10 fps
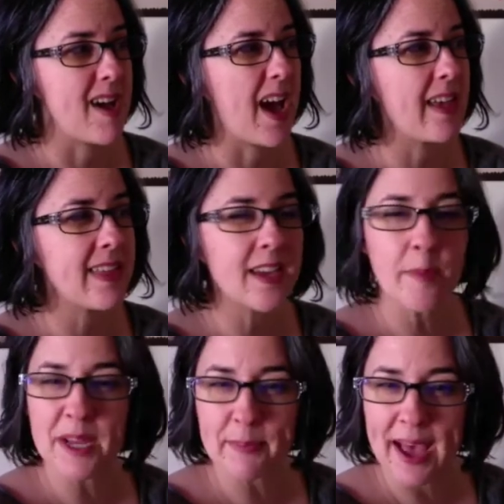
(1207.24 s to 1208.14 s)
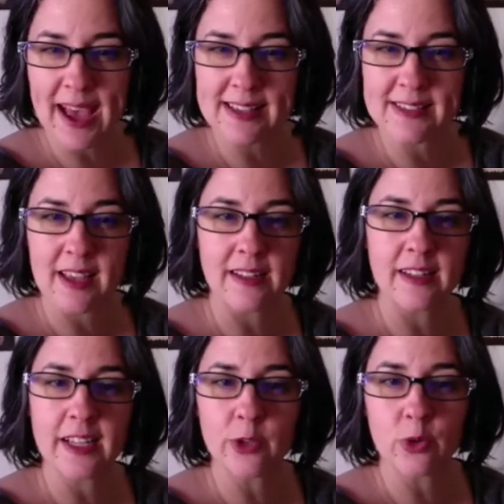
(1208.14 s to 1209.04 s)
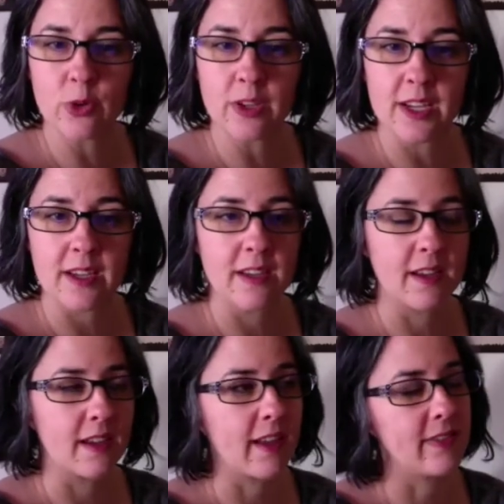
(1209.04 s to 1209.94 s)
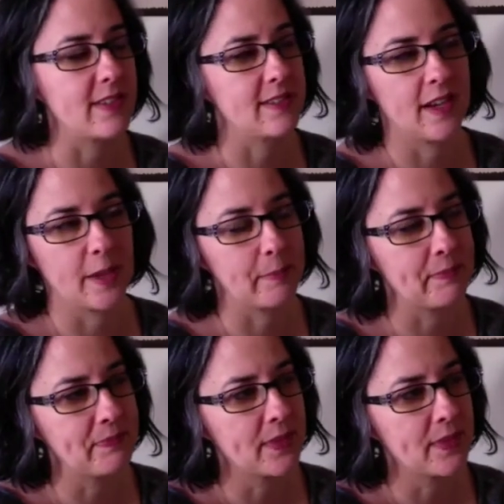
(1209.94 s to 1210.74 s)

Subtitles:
I think I'm going to pass on La Droguerie again this time.